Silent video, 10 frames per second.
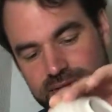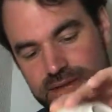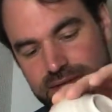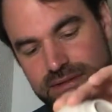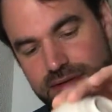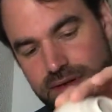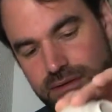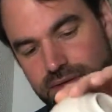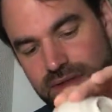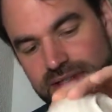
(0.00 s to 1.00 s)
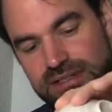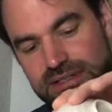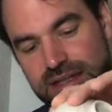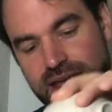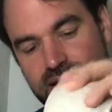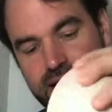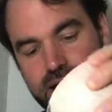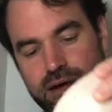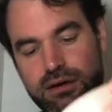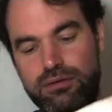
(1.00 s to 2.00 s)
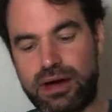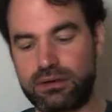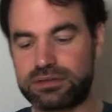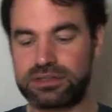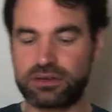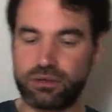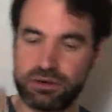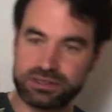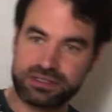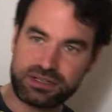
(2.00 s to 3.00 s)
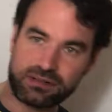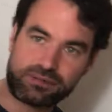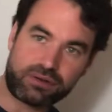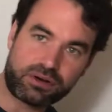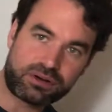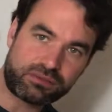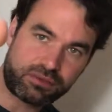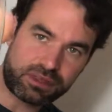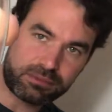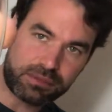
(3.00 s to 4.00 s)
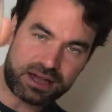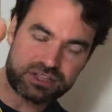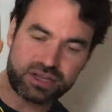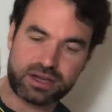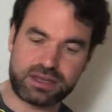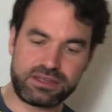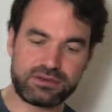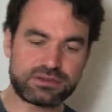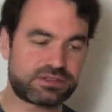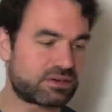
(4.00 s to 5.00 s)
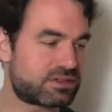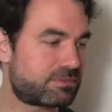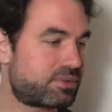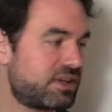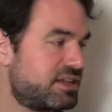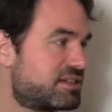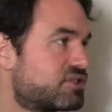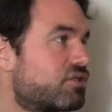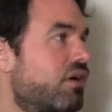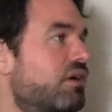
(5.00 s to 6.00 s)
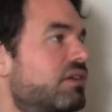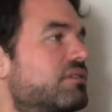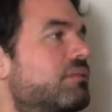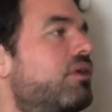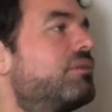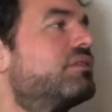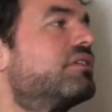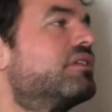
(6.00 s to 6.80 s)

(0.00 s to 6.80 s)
So this is then around the quantity of water with the matcha I use. So it's pretty strong at the moment.